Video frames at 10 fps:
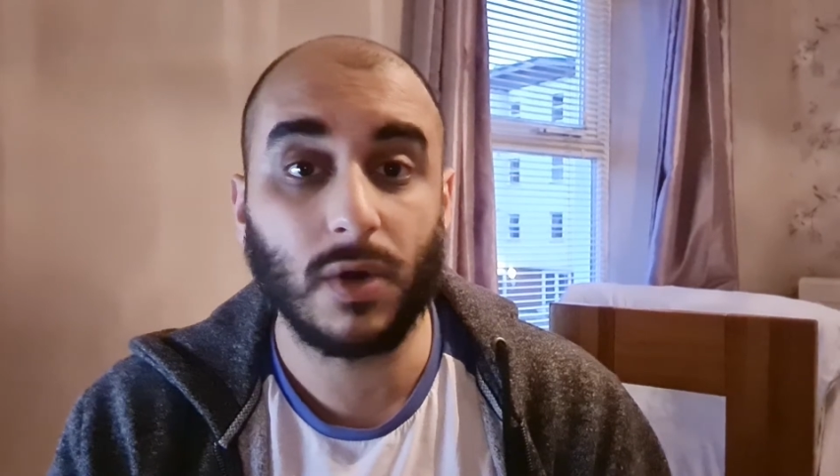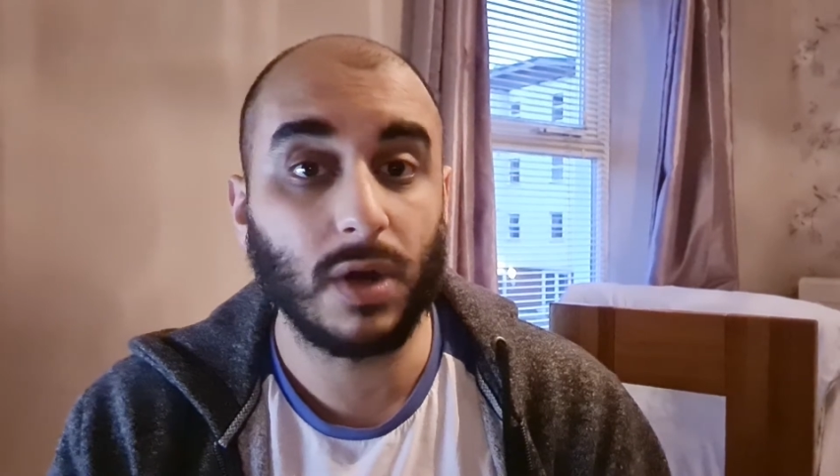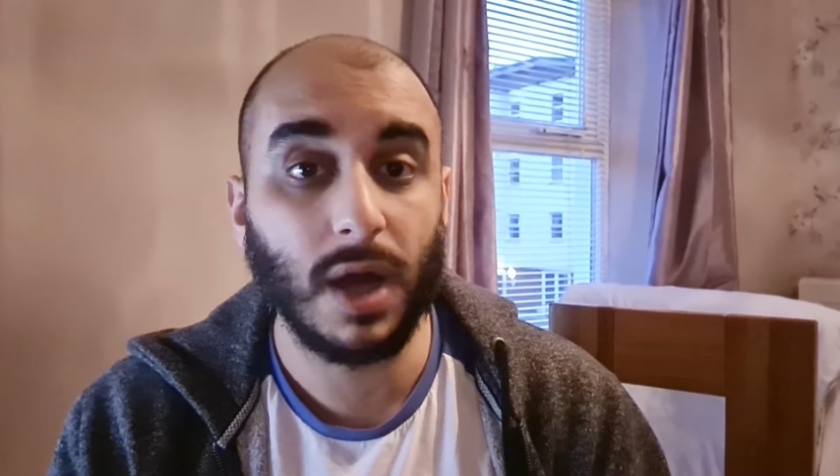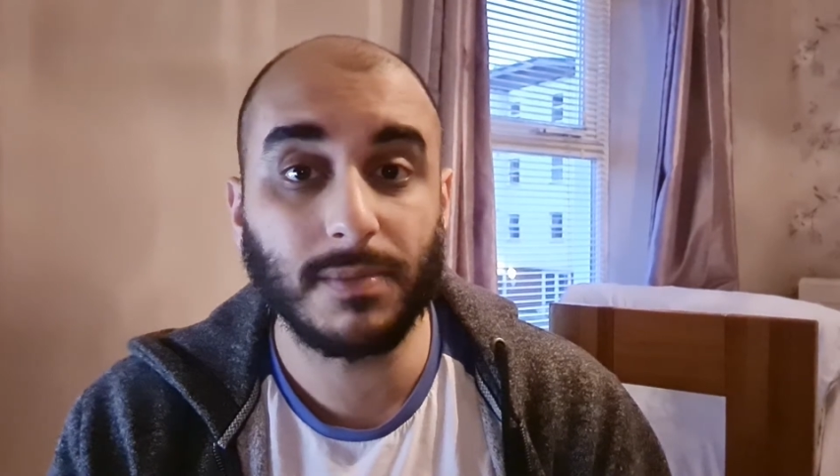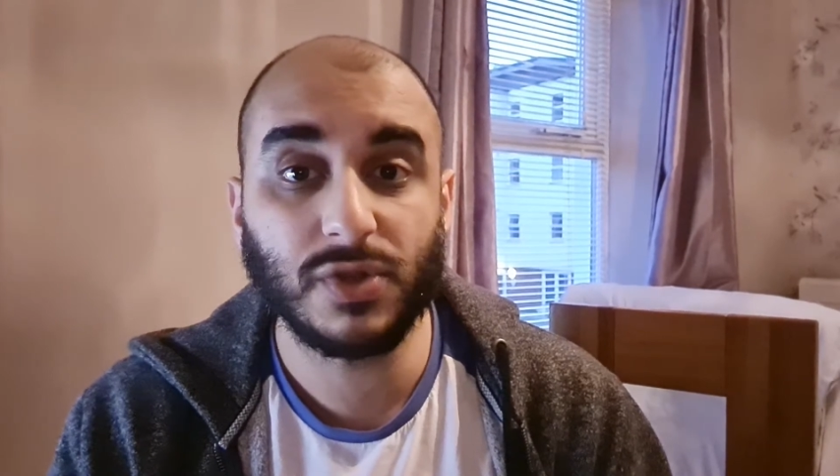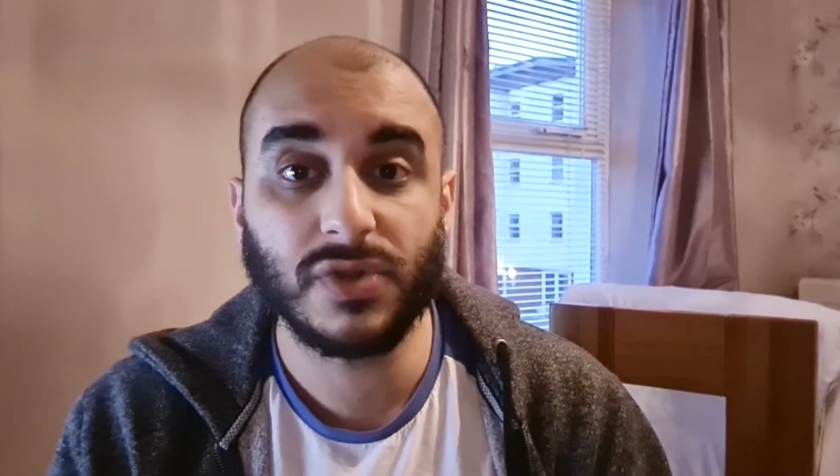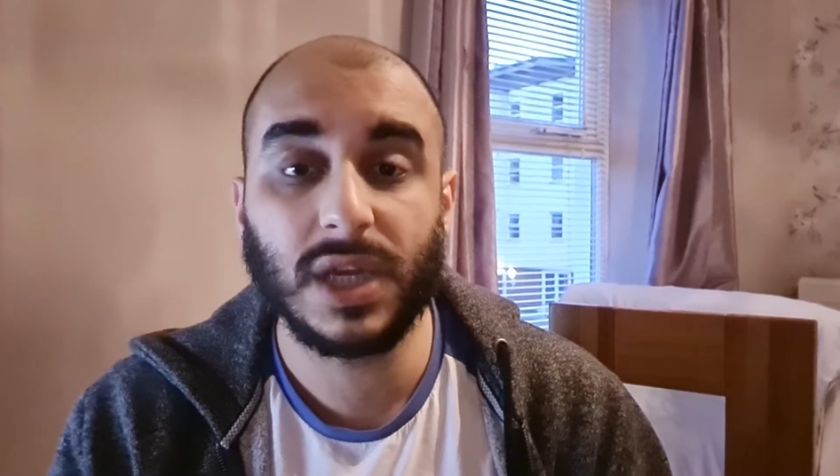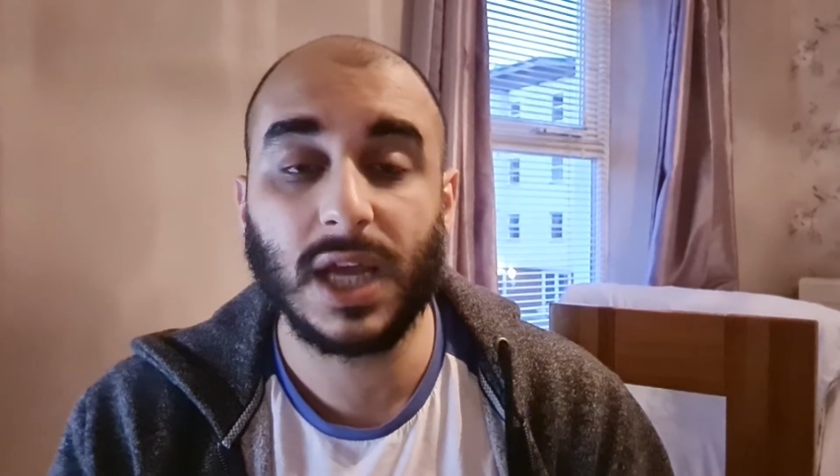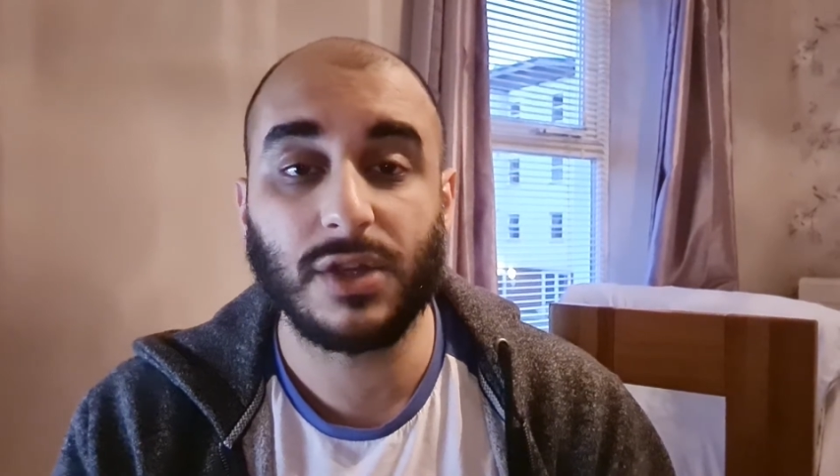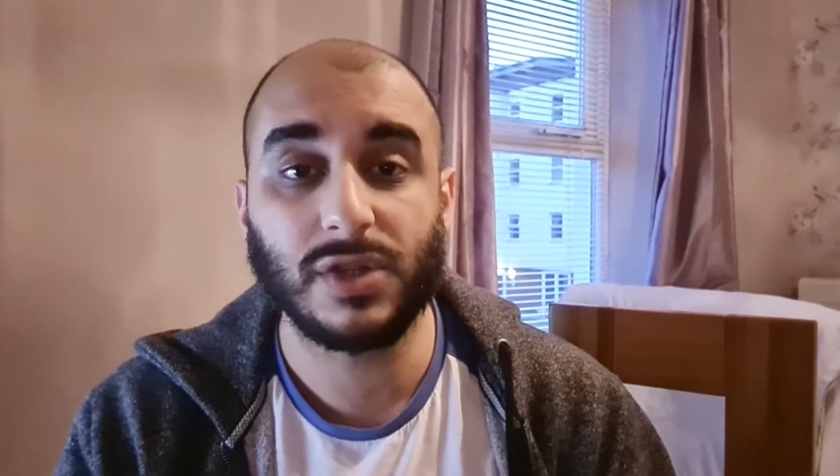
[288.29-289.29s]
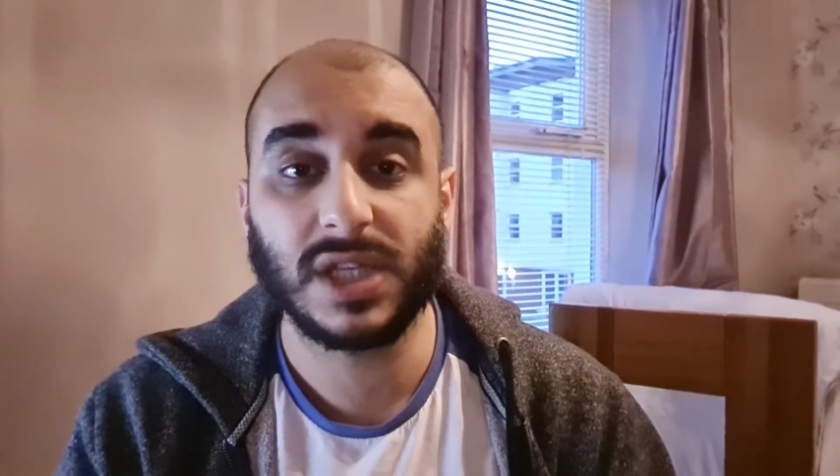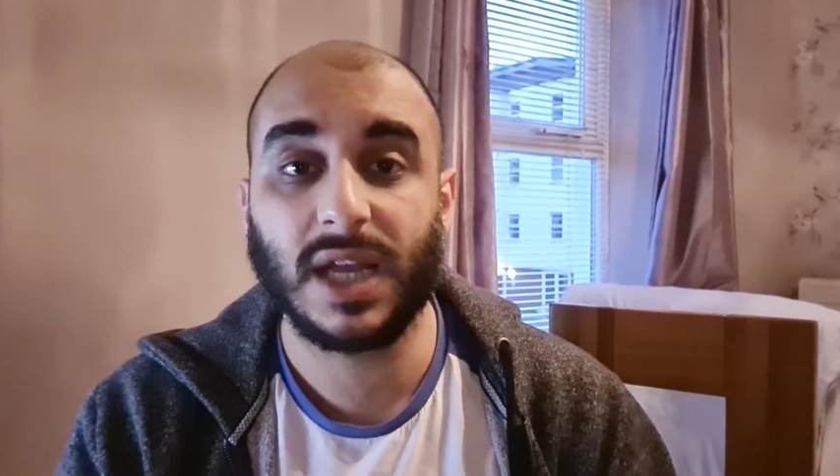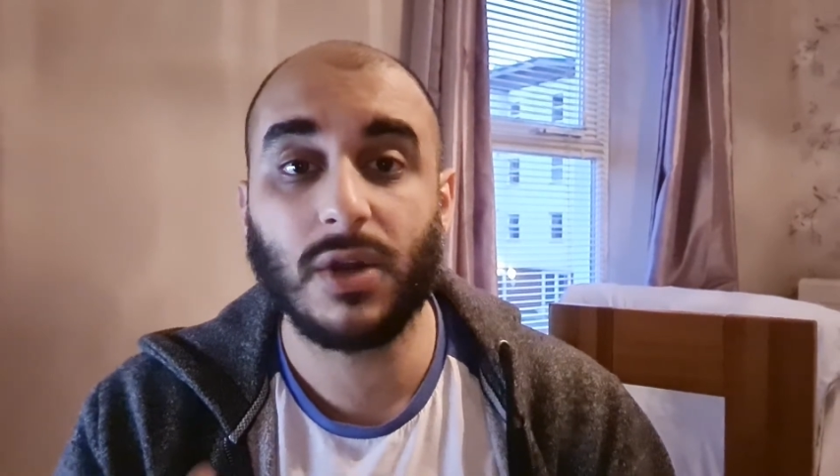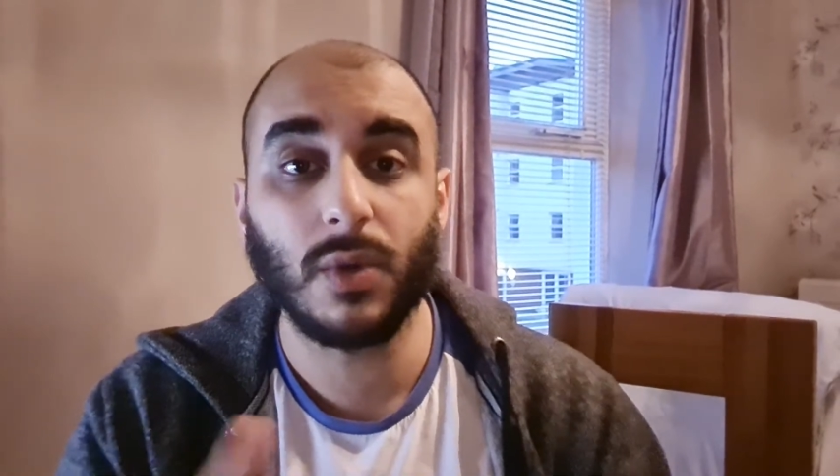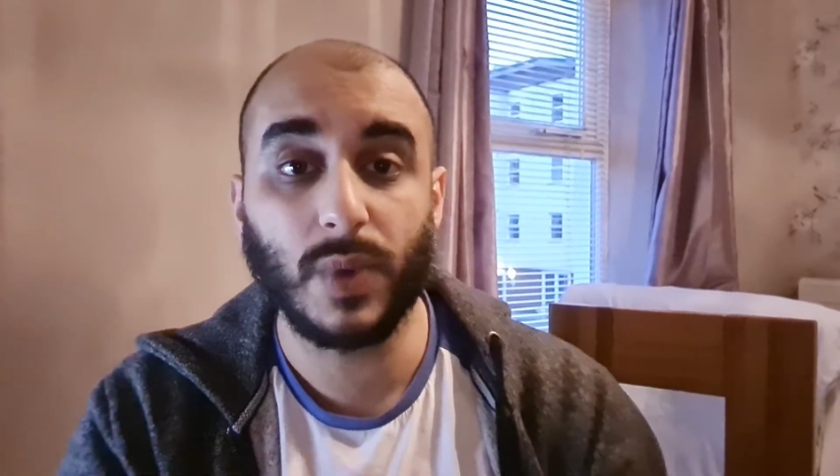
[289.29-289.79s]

on Gumtree and you say, look,